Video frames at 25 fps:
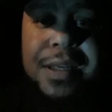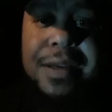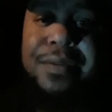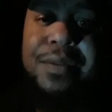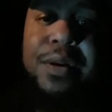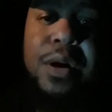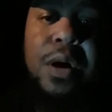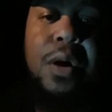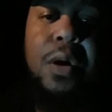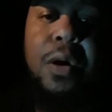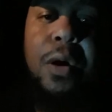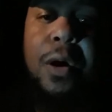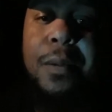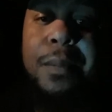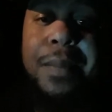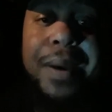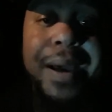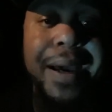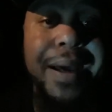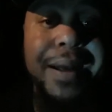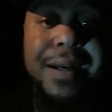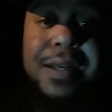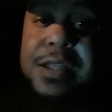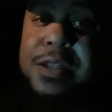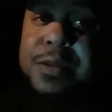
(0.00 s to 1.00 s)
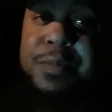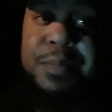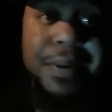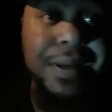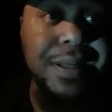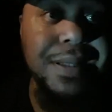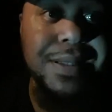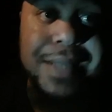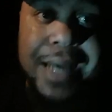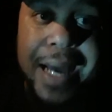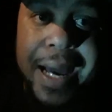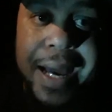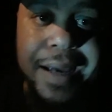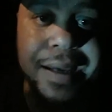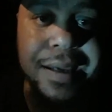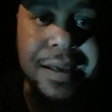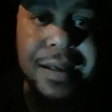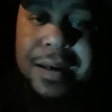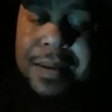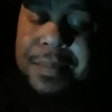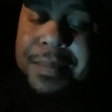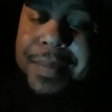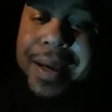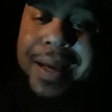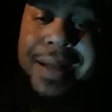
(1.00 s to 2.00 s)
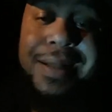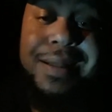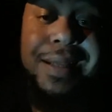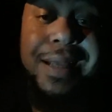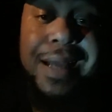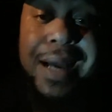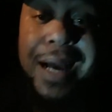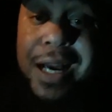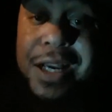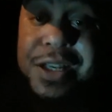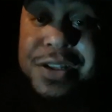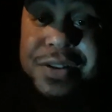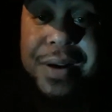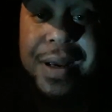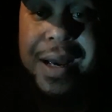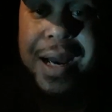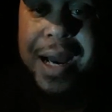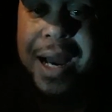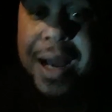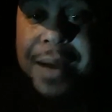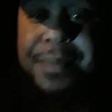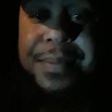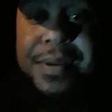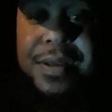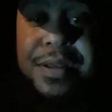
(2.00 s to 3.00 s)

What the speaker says: Their wide receiving core, man, is spectacular, man.